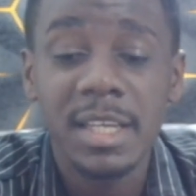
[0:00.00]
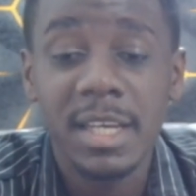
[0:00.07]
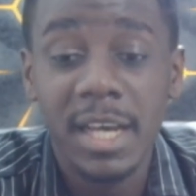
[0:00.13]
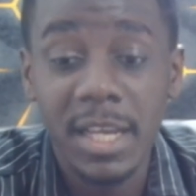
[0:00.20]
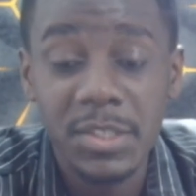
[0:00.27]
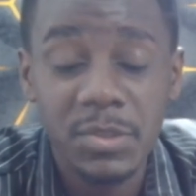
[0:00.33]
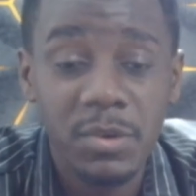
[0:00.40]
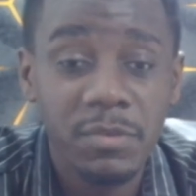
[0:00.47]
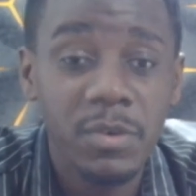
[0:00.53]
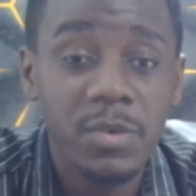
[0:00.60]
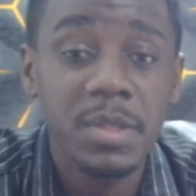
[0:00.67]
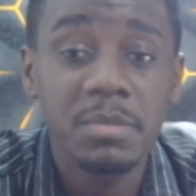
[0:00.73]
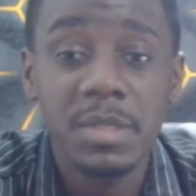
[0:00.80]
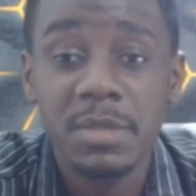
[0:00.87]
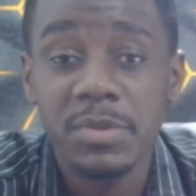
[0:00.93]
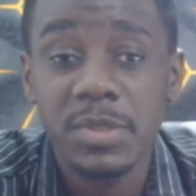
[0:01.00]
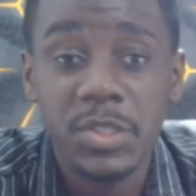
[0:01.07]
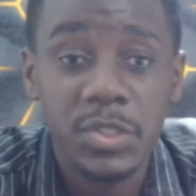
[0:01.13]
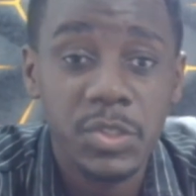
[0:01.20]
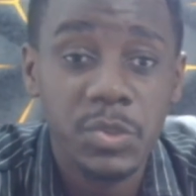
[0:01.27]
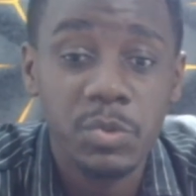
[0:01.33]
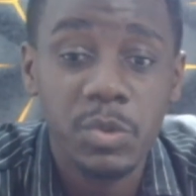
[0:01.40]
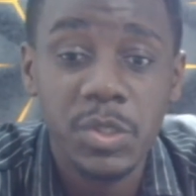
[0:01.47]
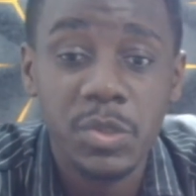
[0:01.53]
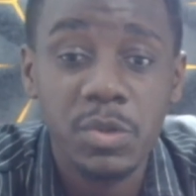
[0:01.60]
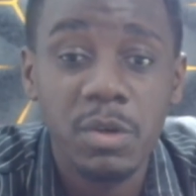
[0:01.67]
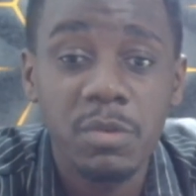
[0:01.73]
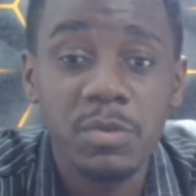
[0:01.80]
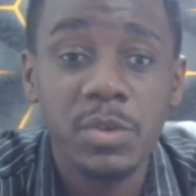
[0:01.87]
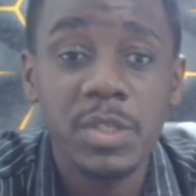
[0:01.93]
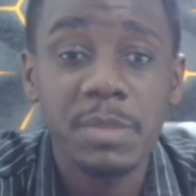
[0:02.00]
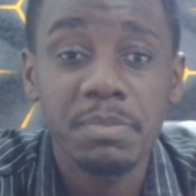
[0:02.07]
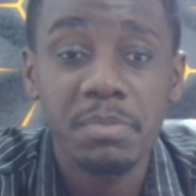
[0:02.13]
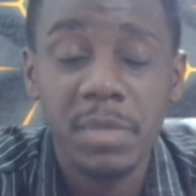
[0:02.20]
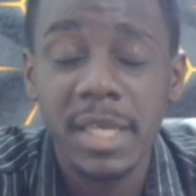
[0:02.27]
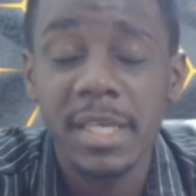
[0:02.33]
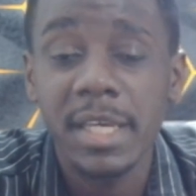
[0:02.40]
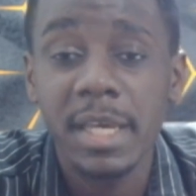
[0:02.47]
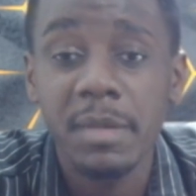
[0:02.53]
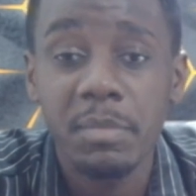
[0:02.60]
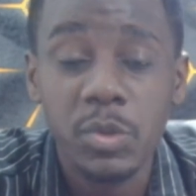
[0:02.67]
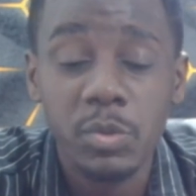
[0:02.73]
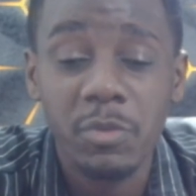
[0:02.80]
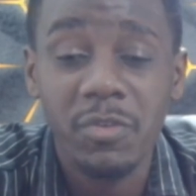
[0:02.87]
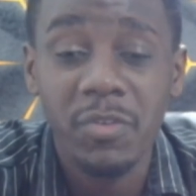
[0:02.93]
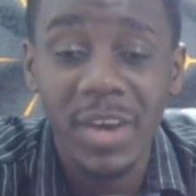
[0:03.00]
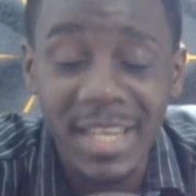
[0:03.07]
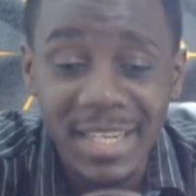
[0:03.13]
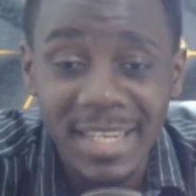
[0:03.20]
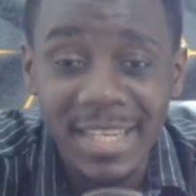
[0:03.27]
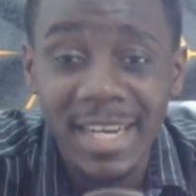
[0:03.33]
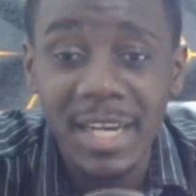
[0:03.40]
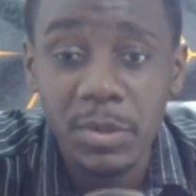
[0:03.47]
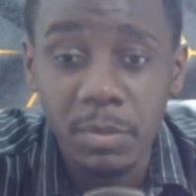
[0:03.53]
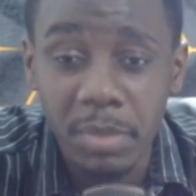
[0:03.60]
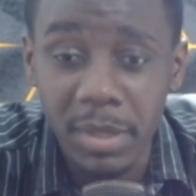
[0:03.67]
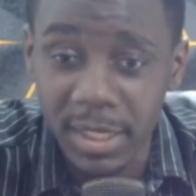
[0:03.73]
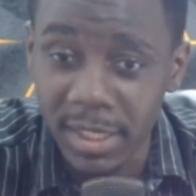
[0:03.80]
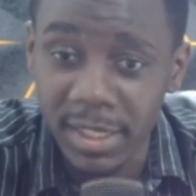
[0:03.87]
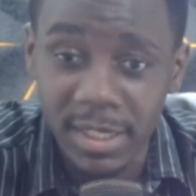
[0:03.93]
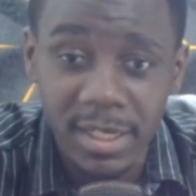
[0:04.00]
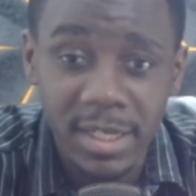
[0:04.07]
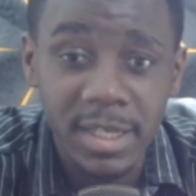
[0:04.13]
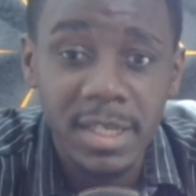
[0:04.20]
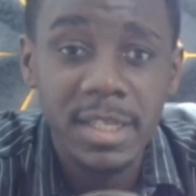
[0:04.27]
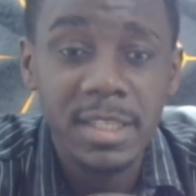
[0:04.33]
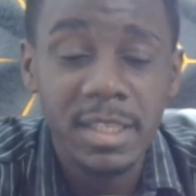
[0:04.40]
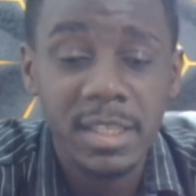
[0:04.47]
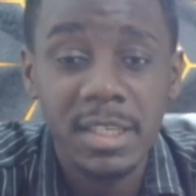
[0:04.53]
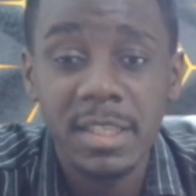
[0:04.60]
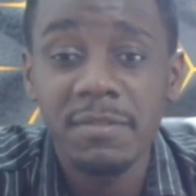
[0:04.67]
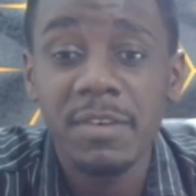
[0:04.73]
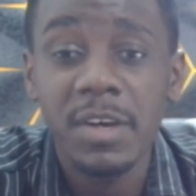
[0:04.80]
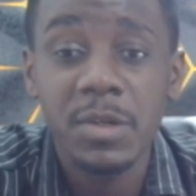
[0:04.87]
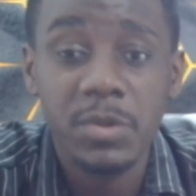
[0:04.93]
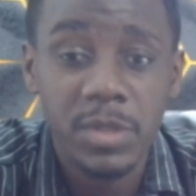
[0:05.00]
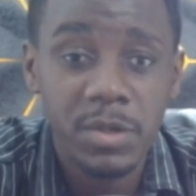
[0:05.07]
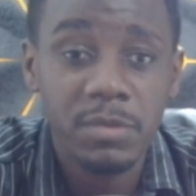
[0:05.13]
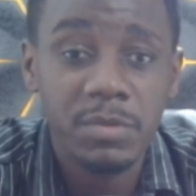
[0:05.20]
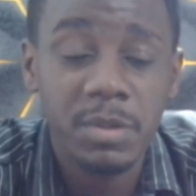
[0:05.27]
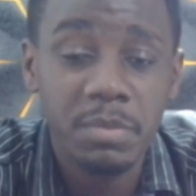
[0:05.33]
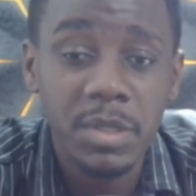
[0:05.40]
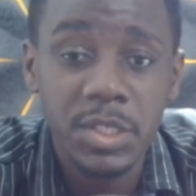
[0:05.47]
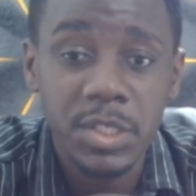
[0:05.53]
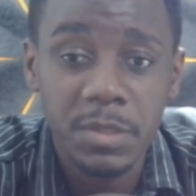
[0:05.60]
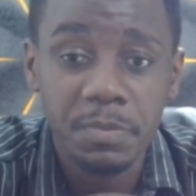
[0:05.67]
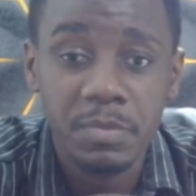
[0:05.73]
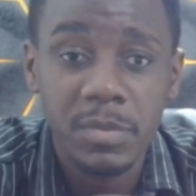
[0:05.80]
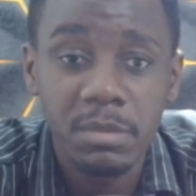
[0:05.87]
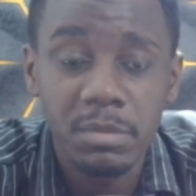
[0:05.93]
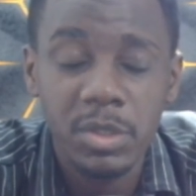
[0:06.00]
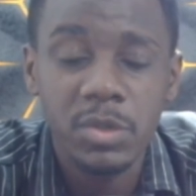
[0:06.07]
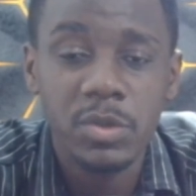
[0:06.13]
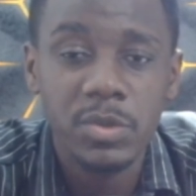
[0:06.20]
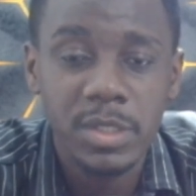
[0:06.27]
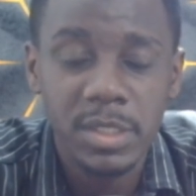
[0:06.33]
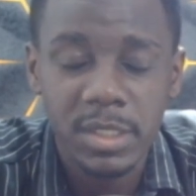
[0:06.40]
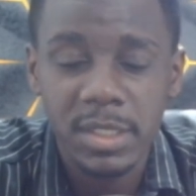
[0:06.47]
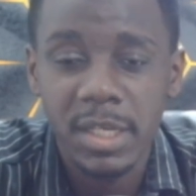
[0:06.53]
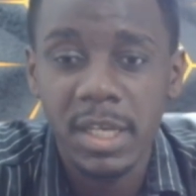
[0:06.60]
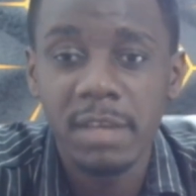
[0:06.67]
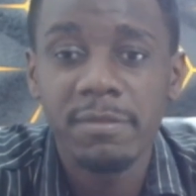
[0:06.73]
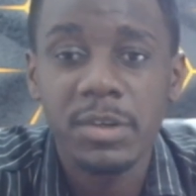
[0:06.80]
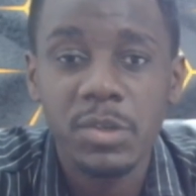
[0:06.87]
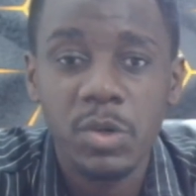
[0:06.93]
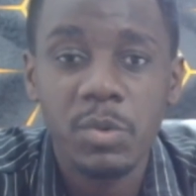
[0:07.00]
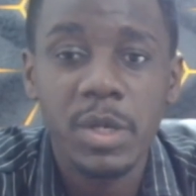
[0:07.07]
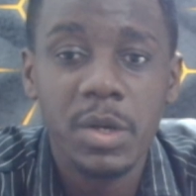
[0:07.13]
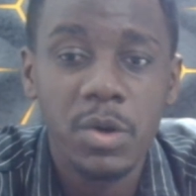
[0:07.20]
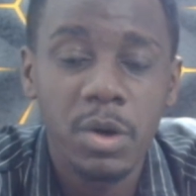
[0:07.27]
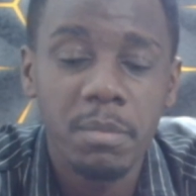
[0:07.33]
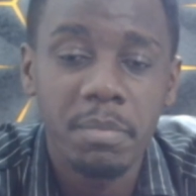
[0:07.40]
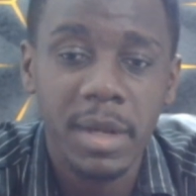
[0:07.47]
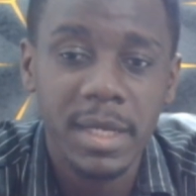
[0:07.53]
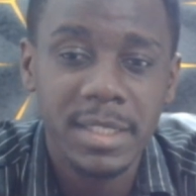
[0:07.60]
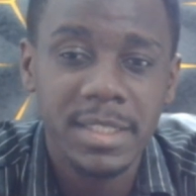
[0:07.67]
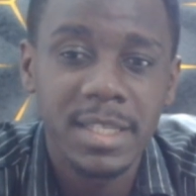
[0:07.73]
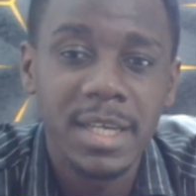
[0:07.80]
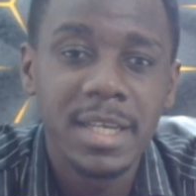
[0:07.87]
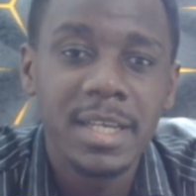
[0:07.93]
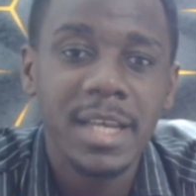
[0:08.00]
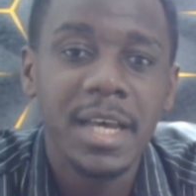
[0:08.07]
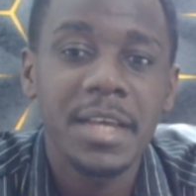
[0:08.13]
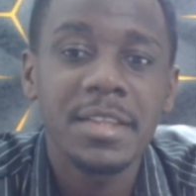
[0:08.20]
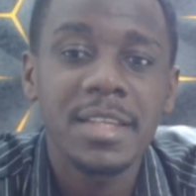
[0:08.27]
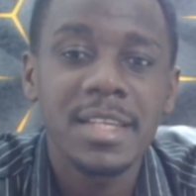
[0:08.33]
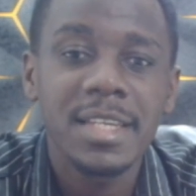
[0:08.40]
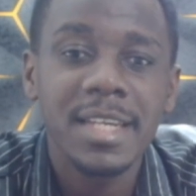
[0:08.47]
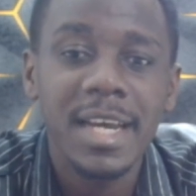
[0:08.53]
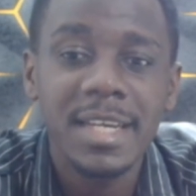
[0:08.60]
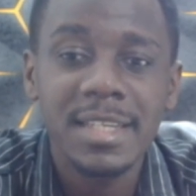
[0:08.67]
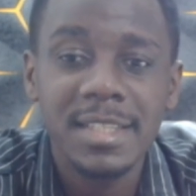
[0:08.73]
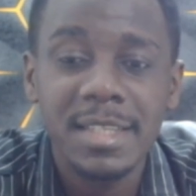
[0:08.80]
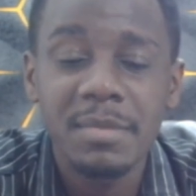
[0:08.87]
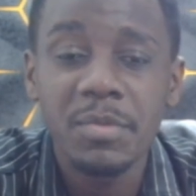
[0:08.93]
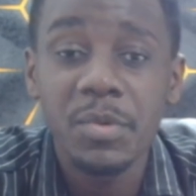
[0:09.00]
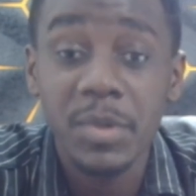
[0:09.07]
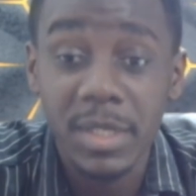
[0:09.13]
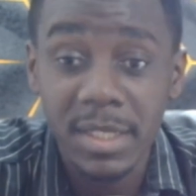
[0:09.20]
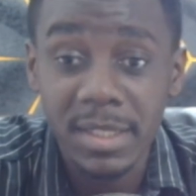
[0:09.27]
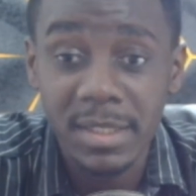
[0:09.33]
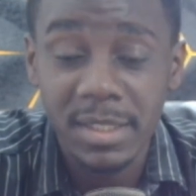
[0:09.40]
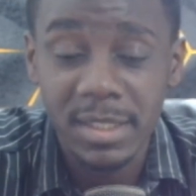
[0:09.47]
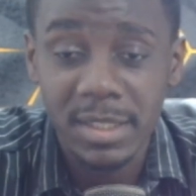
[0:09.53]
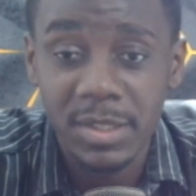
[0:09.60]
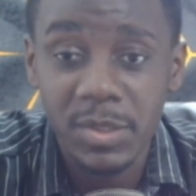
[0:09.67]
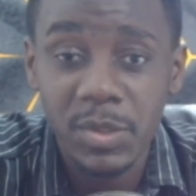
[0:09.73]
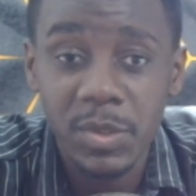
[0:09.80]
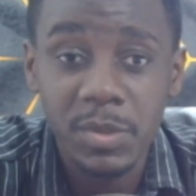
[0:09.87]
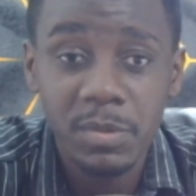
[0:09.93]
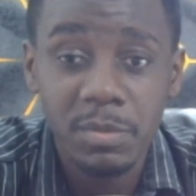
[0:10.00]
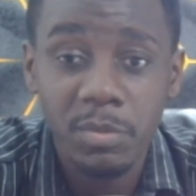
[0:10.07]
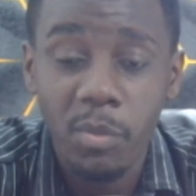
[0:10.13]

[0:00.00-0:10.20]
Arsenal found themselves in a situation of not being able to finding an opening in the final third of the pitch, because Everton were compact and they denied them with it, you know,